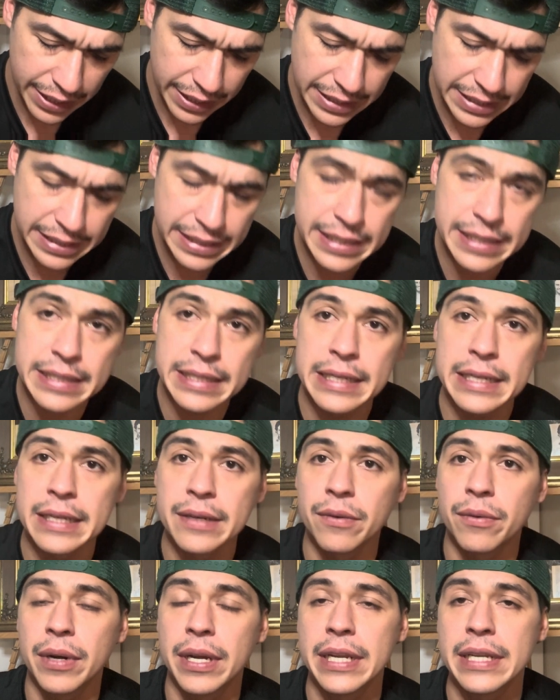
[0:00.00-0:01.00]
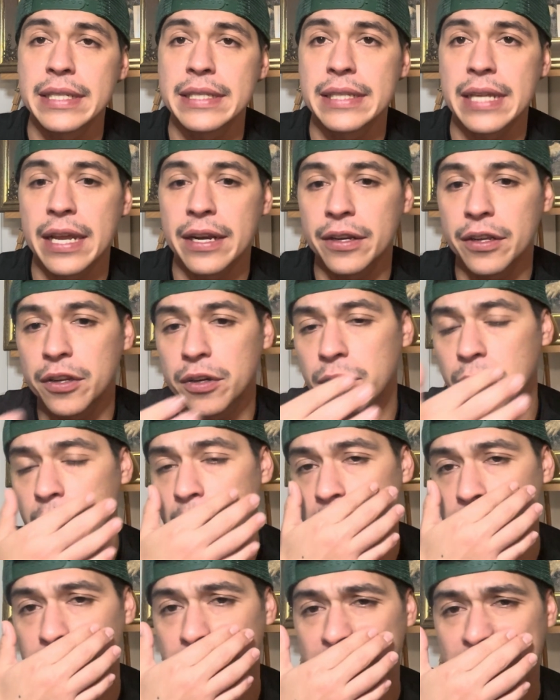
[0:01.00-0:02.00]
is this a good rate? Is that a good
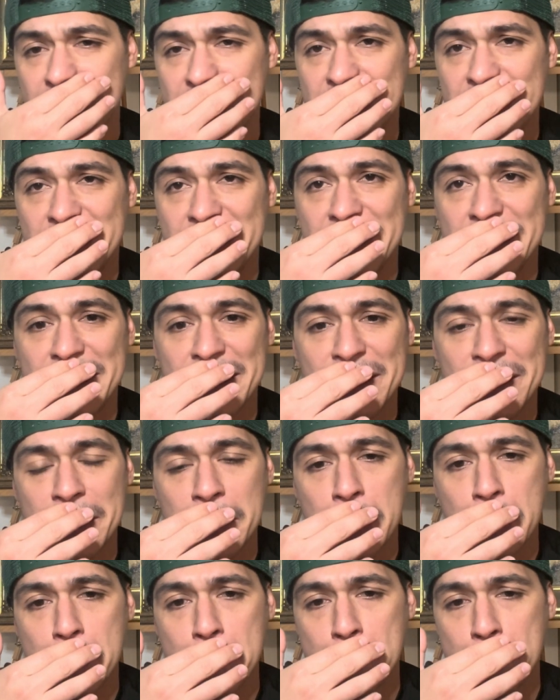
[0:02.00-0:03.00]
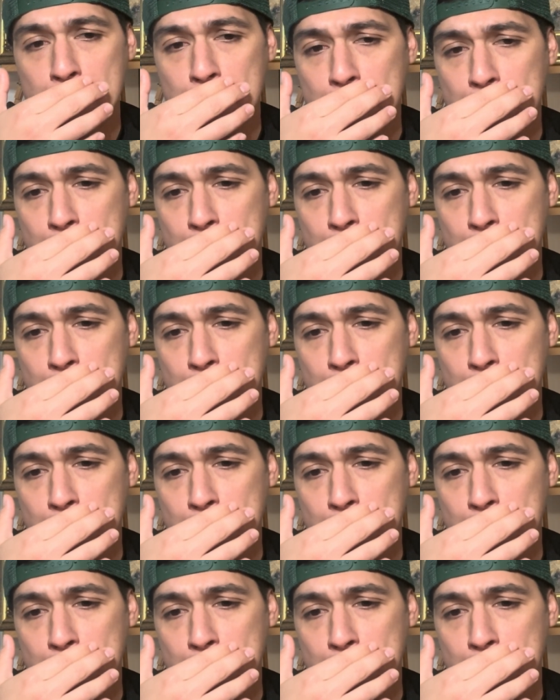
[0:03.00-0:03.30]
rate?" Um,